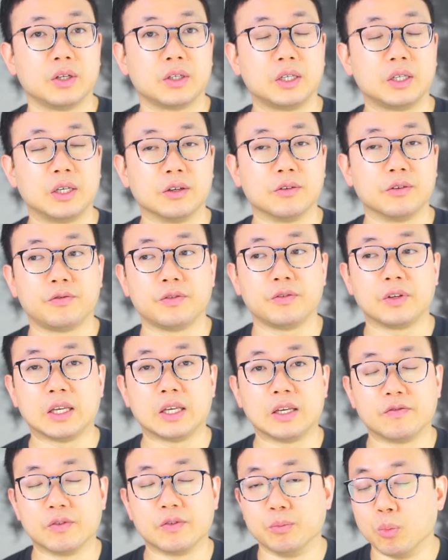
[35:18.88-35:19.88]
give
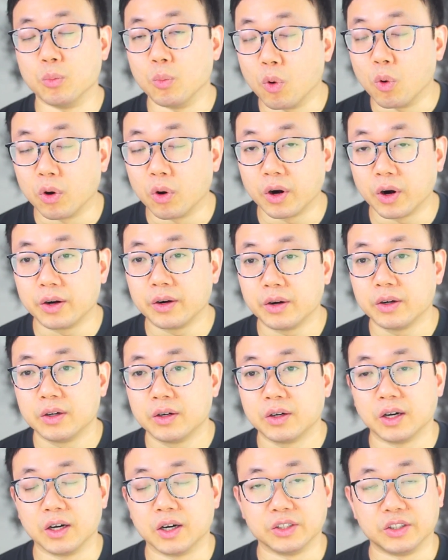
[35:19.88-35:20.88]
even more
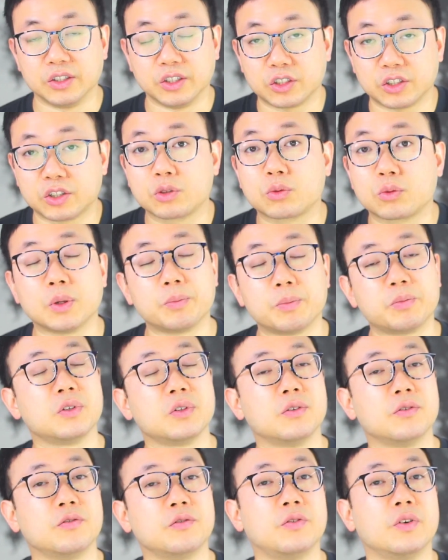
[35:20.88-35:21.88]

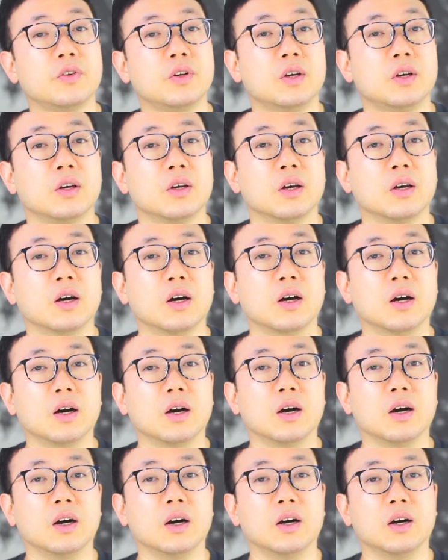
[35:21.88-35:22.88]
descriptive
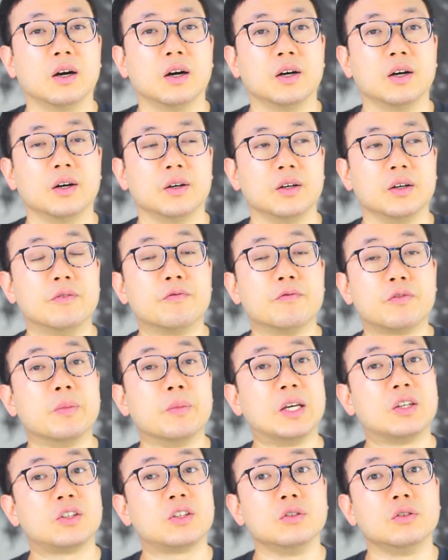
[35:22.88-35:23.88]

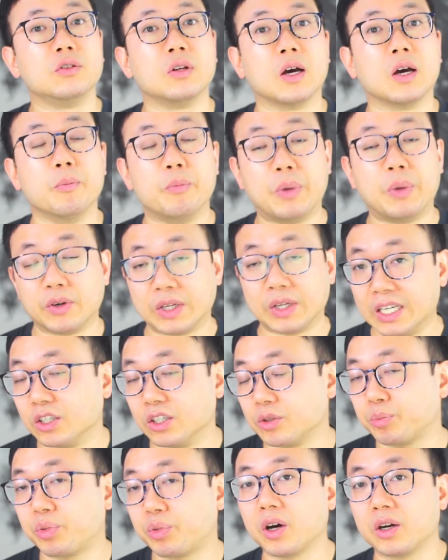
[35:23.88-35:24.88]
information about
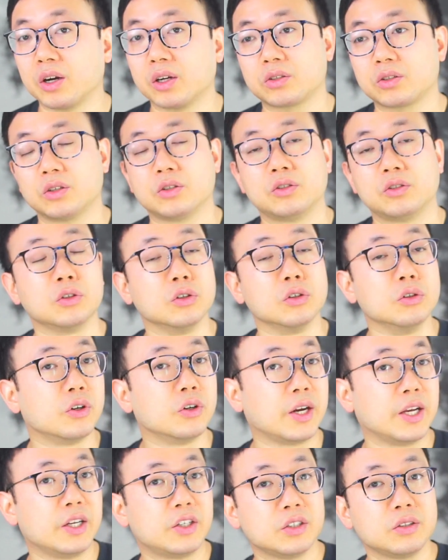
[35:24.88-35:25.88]
each product to
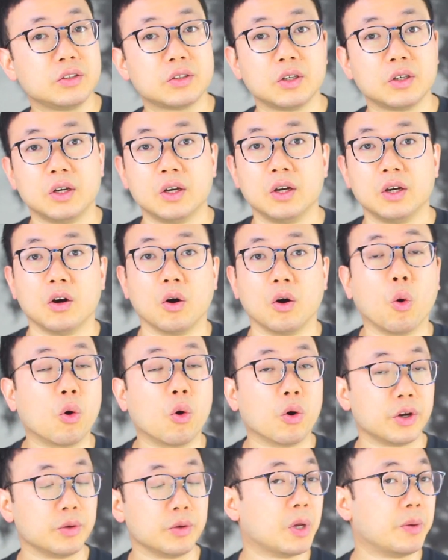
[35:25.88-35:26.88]
your agent,
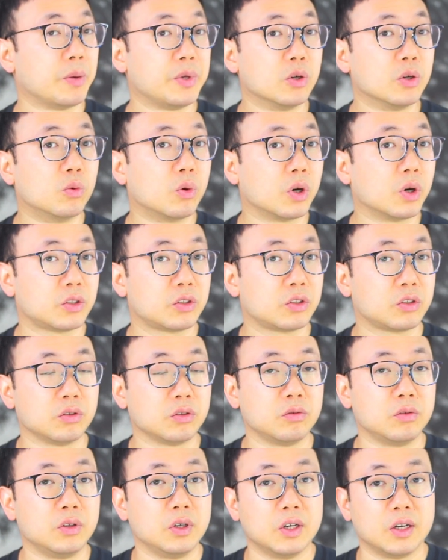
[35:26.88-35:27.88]
or maybe you want
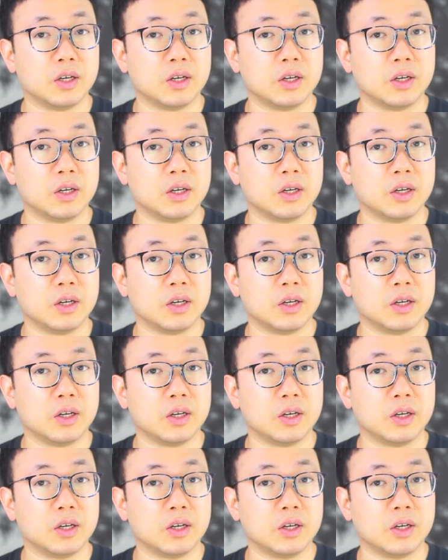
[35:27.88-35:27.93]
to